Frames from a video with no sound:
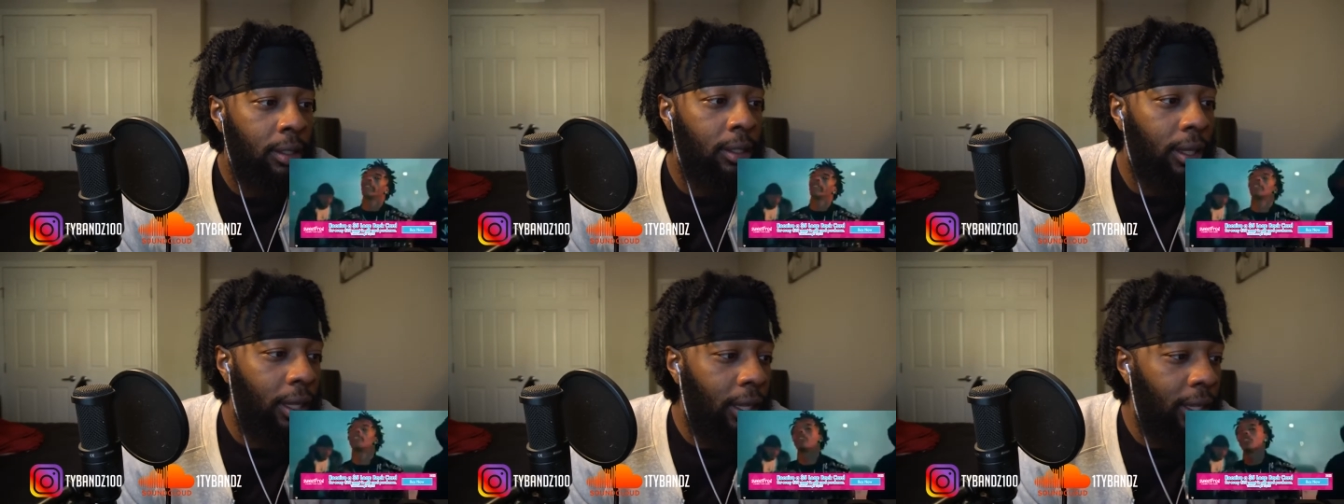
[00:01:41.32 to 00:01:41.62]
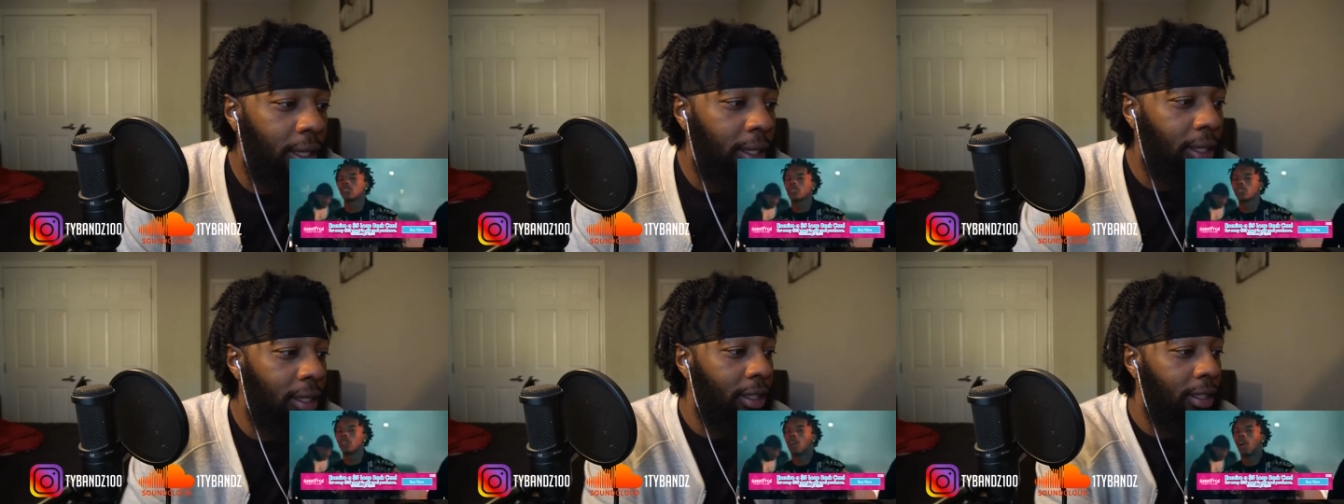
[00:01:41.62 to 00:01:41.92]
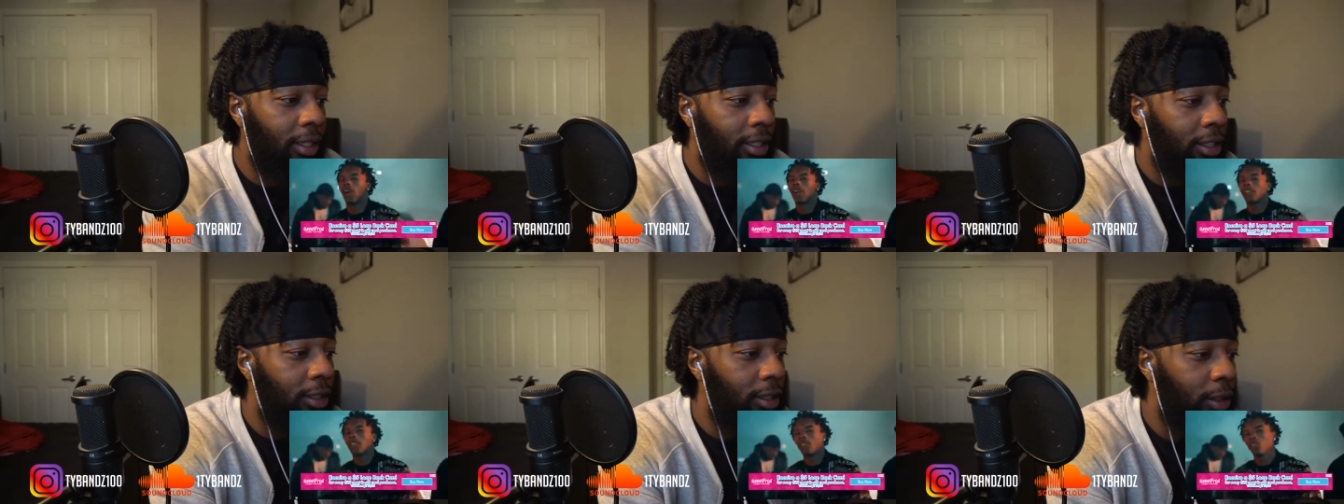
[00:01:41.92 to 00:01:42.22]

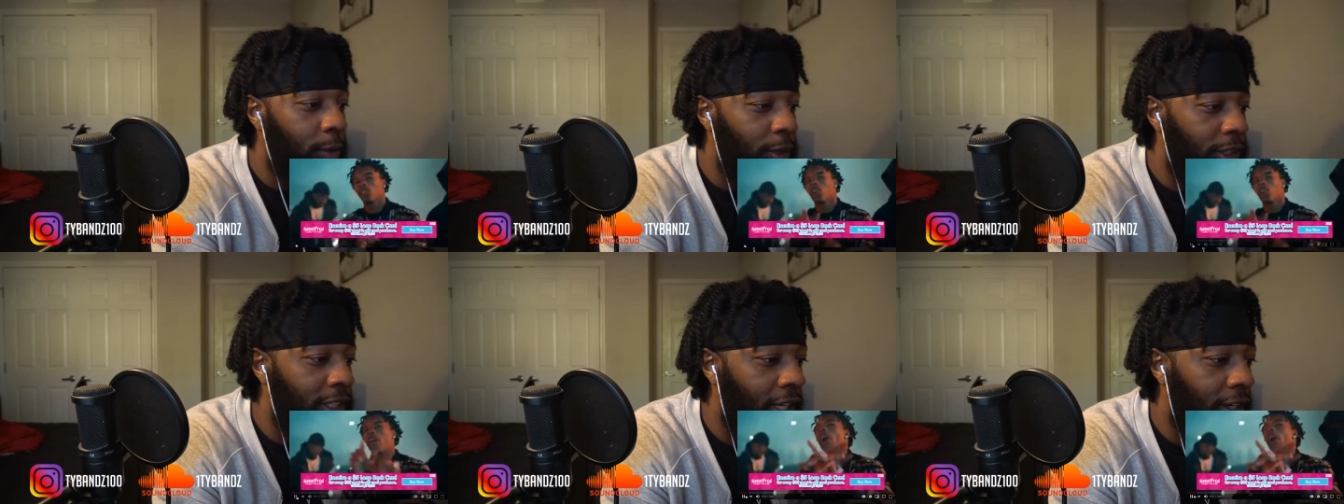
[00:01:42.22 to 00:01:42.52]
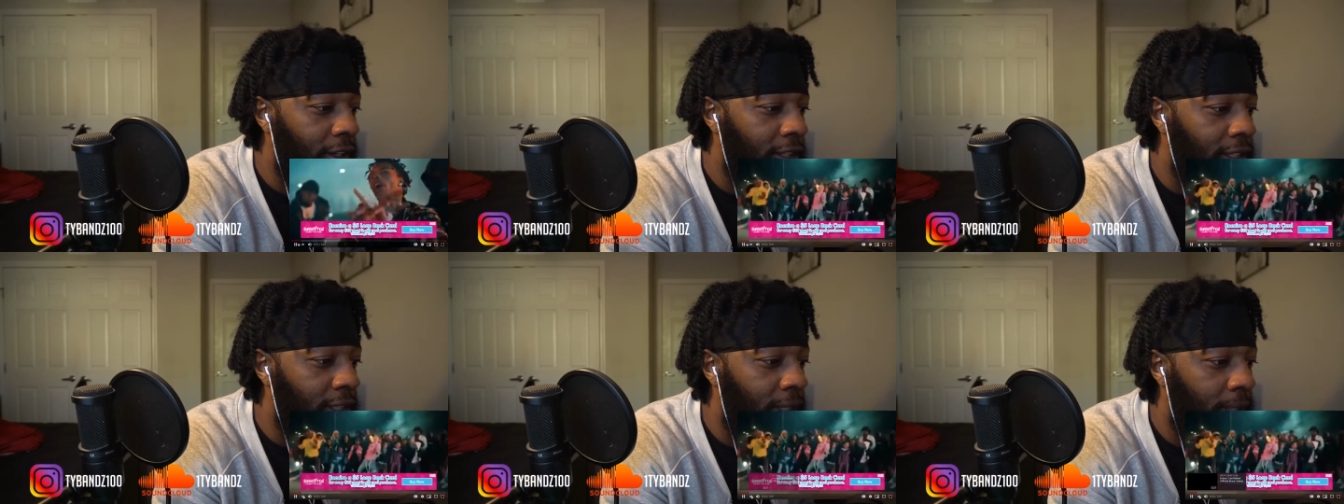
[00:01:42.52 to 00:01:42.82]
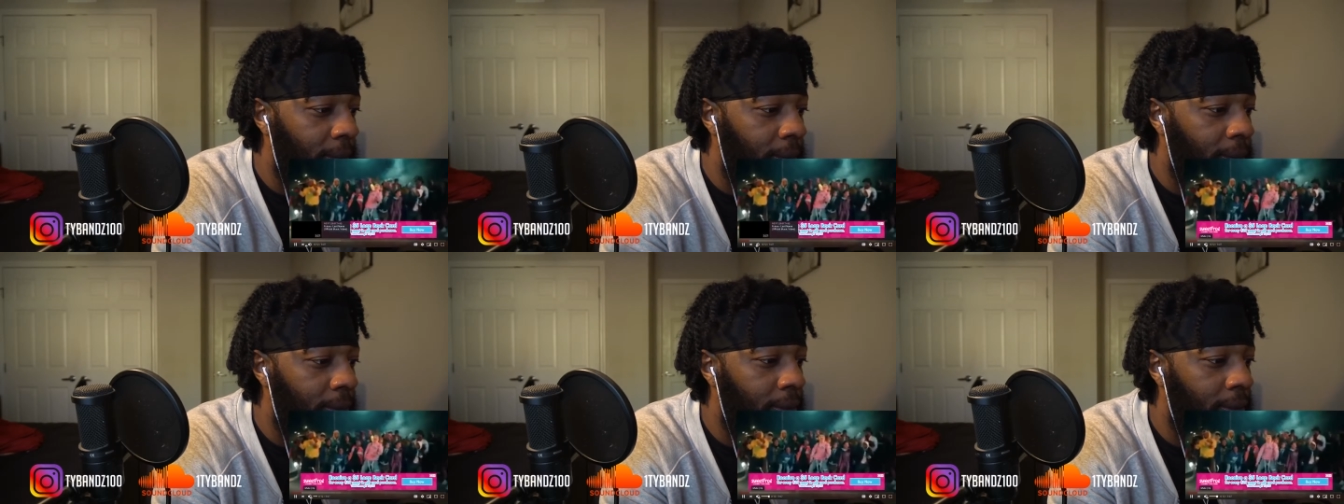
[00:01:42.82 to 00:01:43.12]
Hey, can we turn this
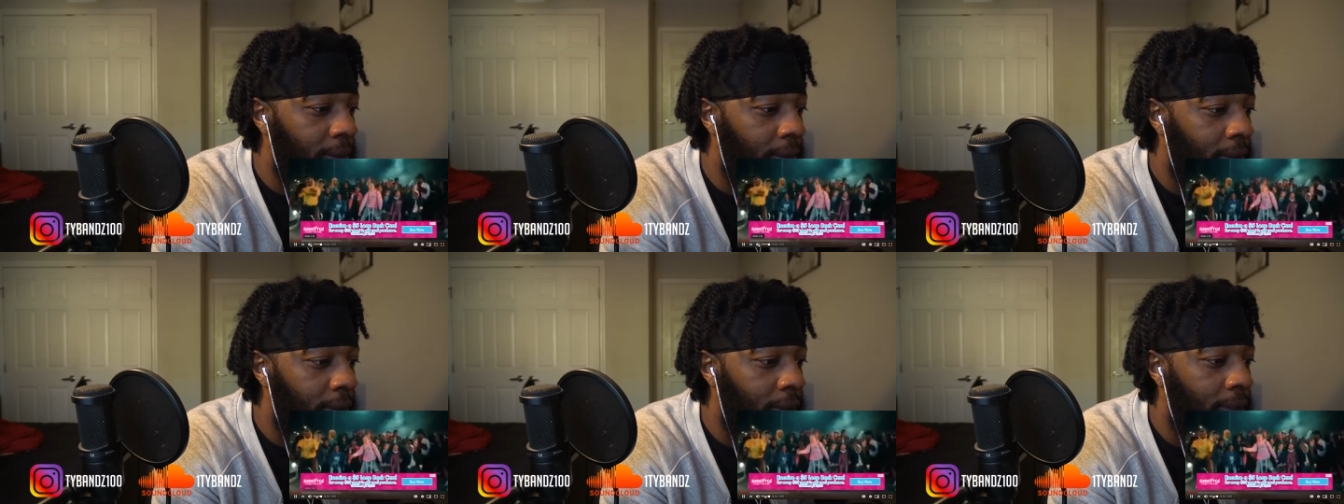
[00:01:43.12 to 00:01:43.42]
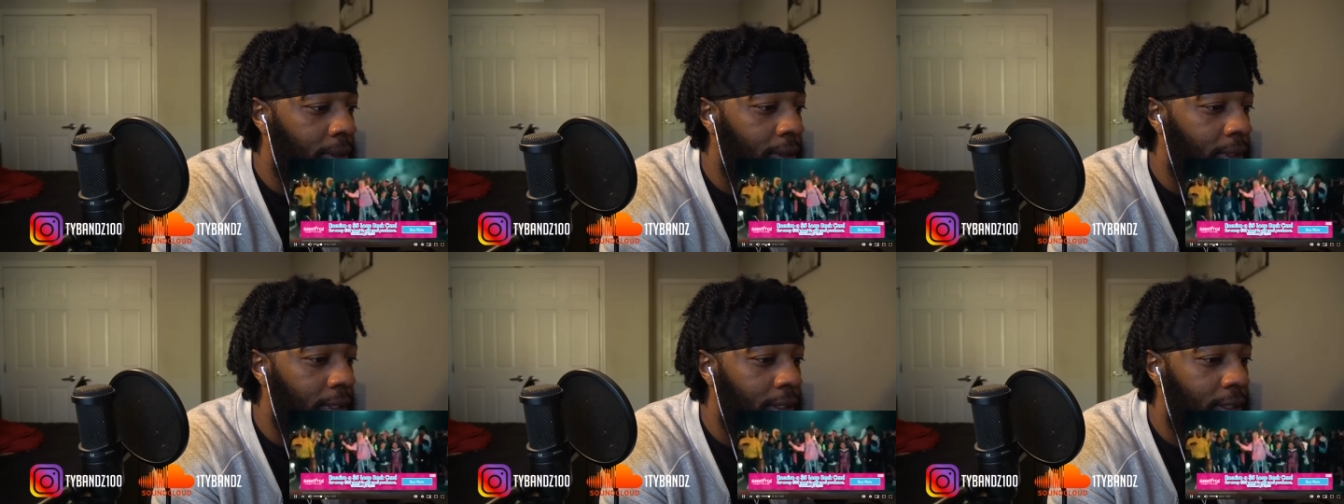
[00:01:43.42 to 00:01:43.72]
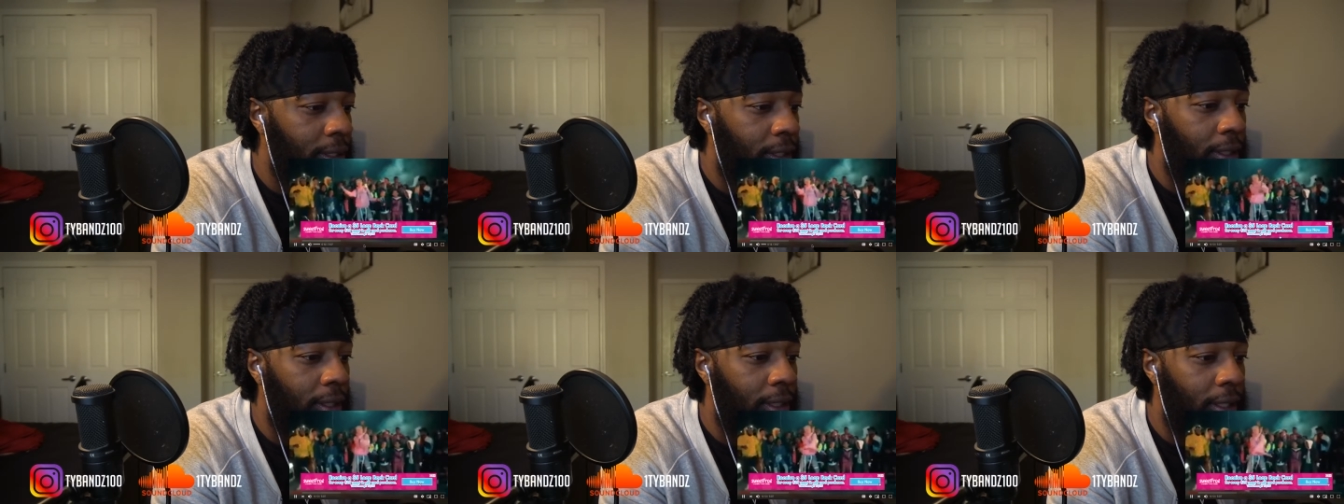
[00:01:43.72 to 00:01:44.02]
up? Let's
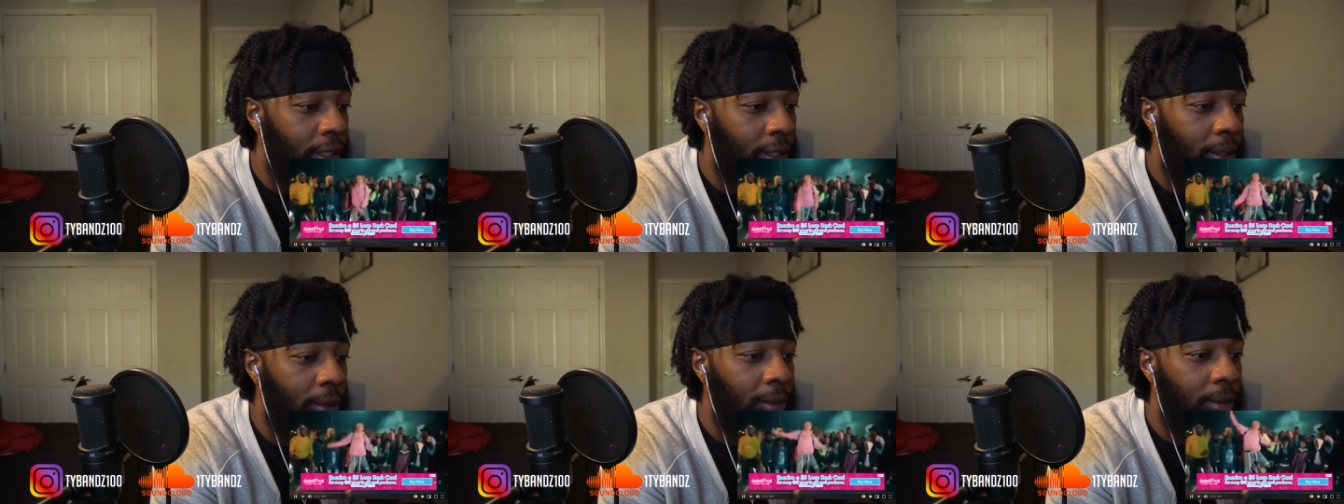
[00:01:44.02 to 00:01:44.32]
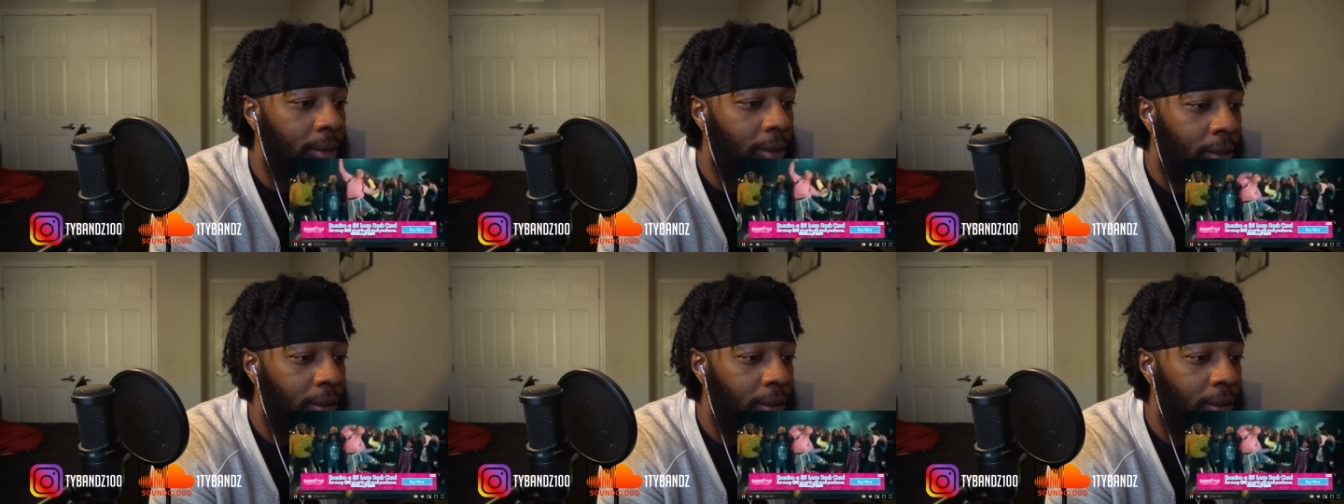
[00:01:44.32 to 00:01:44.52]
hurry up.